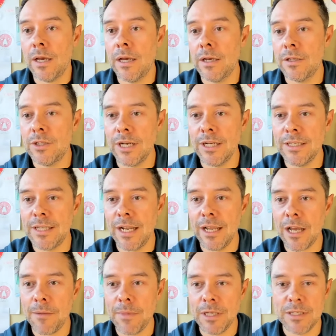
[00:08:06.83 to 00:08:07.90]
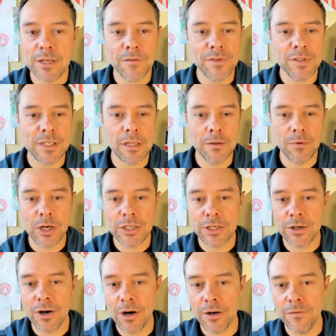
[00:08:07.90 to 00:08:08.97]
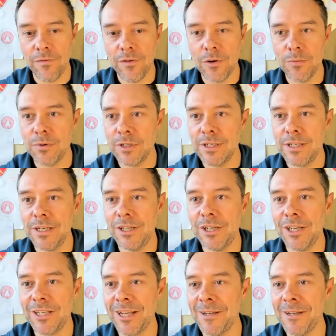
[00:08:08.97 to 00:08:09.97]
Johnny said, I got myself a celebration card and feel prestigious.